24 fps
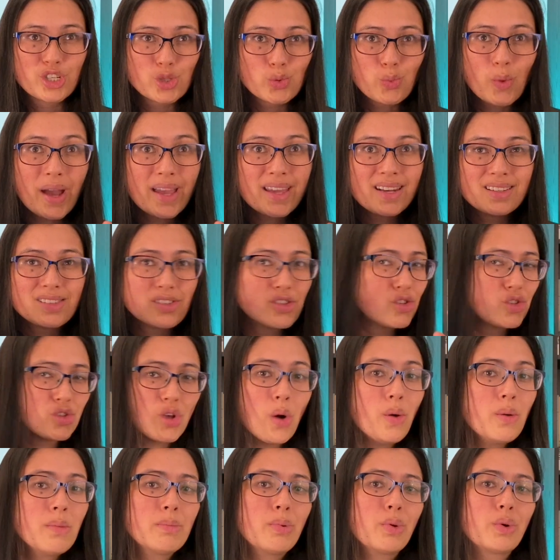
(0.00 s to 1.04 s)
is why it is
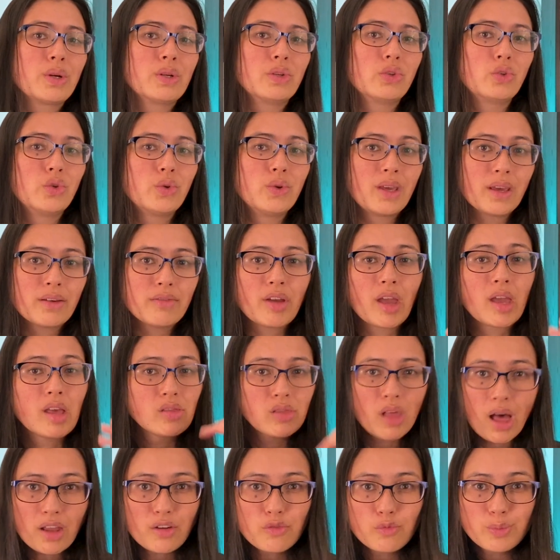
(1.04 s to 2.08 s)
so important to give a
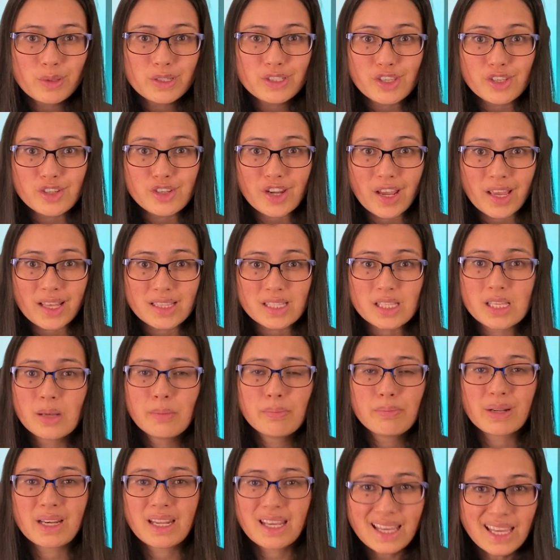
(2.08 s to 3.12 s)
lot of books a chance,
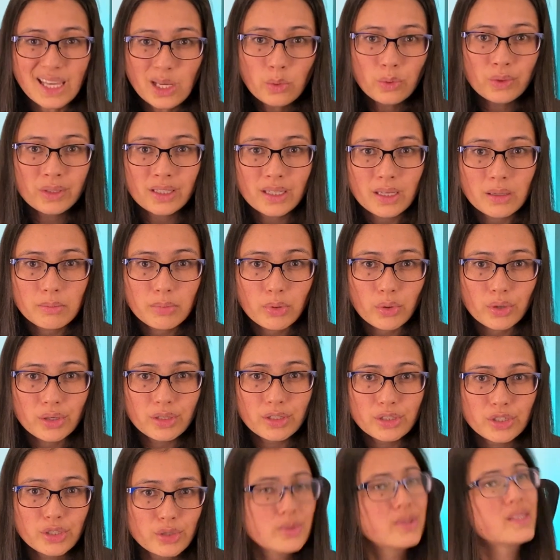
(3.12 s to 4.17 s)
but equally
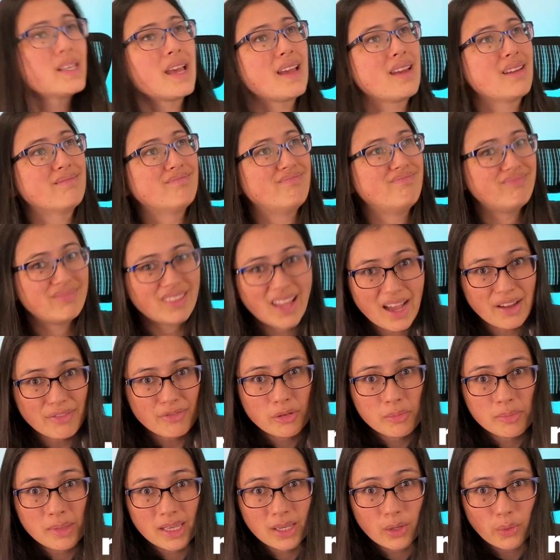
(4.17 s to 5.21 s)
important to say, not
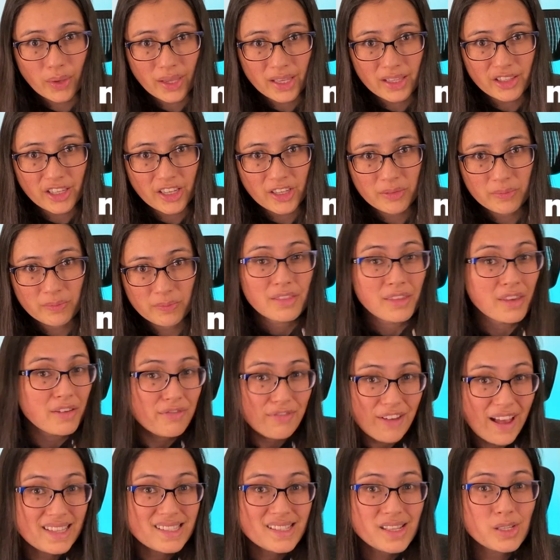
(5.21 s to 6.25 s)
for me, quickly. The
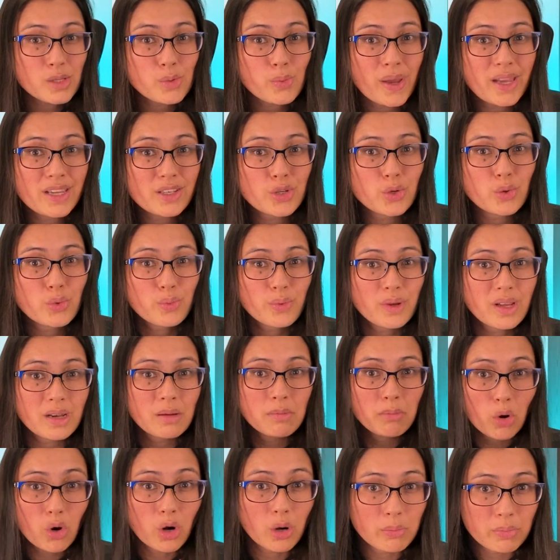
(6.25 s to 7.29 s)
fastest way to read
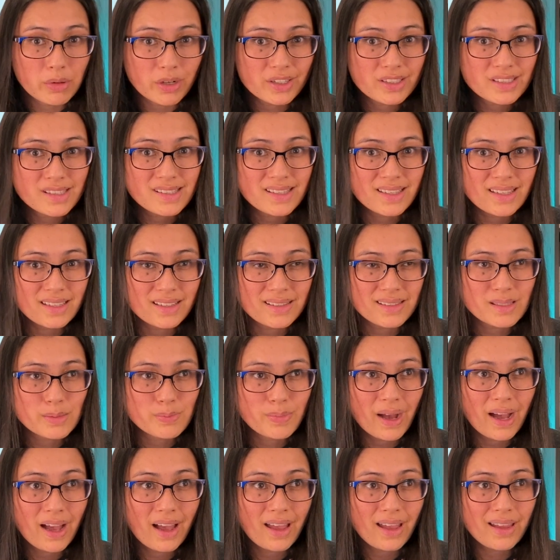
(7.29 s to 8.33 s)
more books is
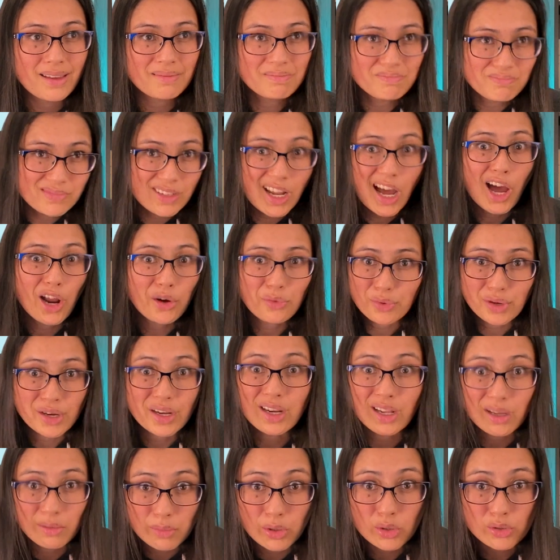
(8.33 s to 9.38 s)
by not
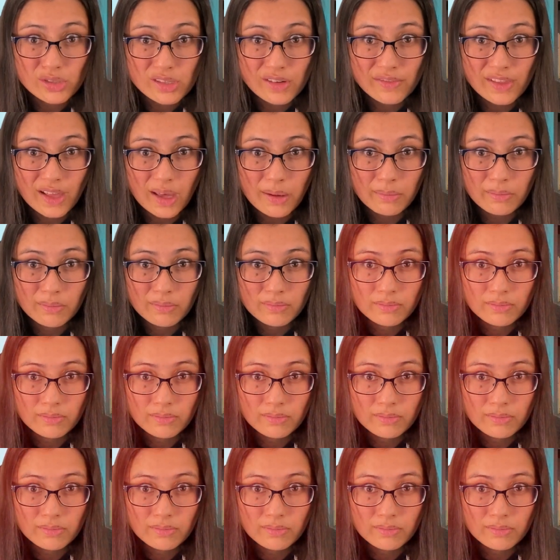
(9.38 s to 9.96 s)
reading most of them.